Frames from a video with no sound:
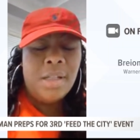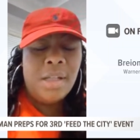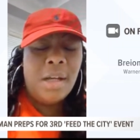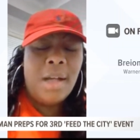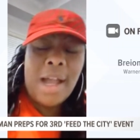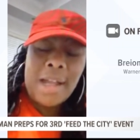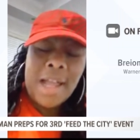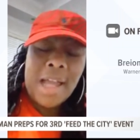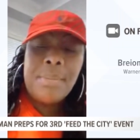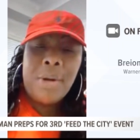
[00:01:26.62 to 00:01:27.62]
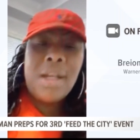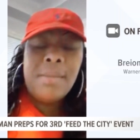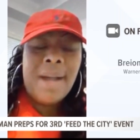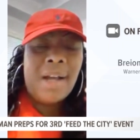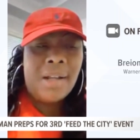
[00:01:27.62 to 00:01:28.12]
Uh, I got to praying
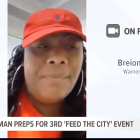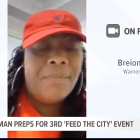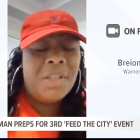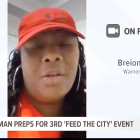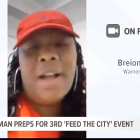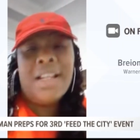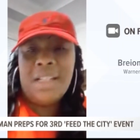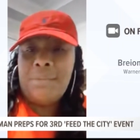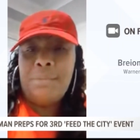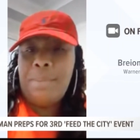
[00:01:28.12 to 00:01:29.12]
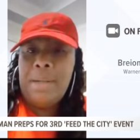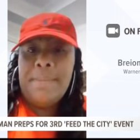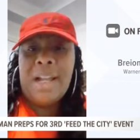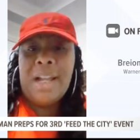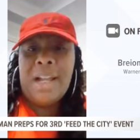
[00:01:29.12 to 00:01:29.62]
about it. So I just put
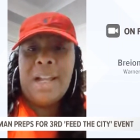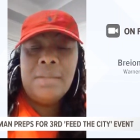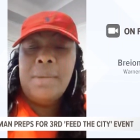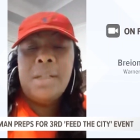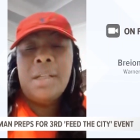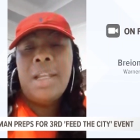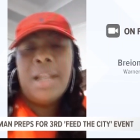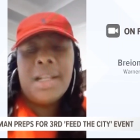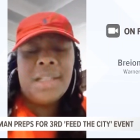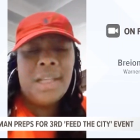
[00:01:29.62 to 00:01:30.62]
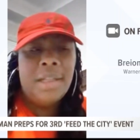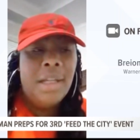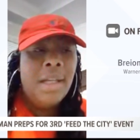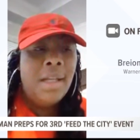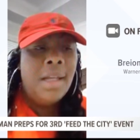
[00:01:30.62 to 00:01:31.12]
back on Facebook again. I said,
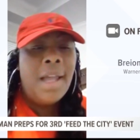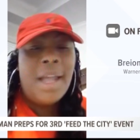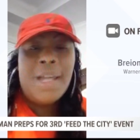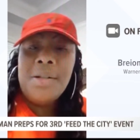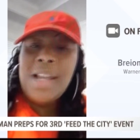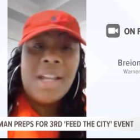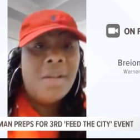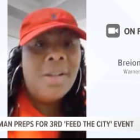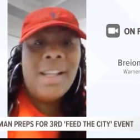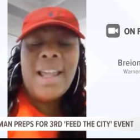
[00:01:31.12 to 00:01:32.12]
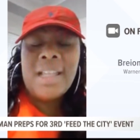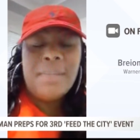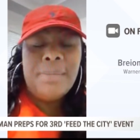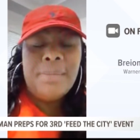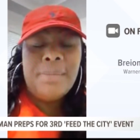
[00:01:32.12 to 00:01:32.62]
hey, you got, I know it last
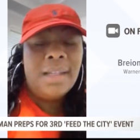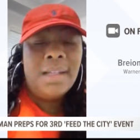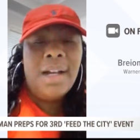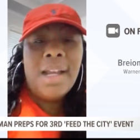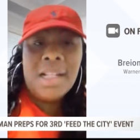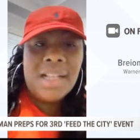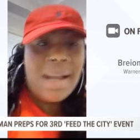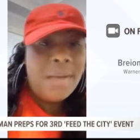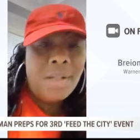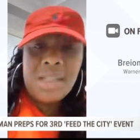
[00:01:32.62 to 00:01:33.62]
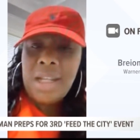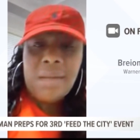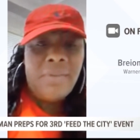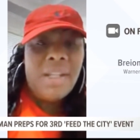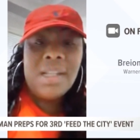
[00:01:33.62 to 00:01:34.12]
minute. Honestly, I wouldn't intend
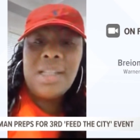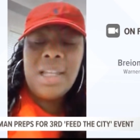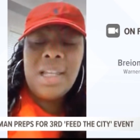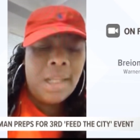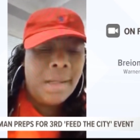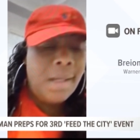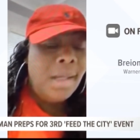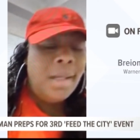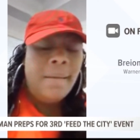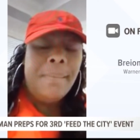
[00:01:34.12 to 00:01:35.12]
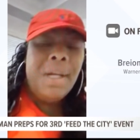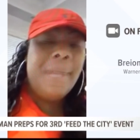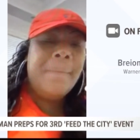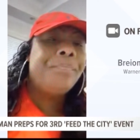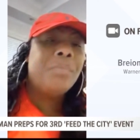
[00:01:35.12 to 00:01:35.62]
to feed the city, but
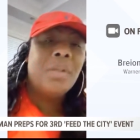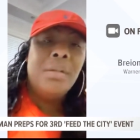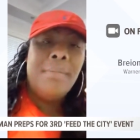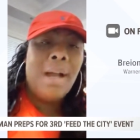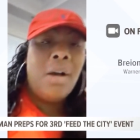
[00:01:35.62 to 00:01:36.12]
my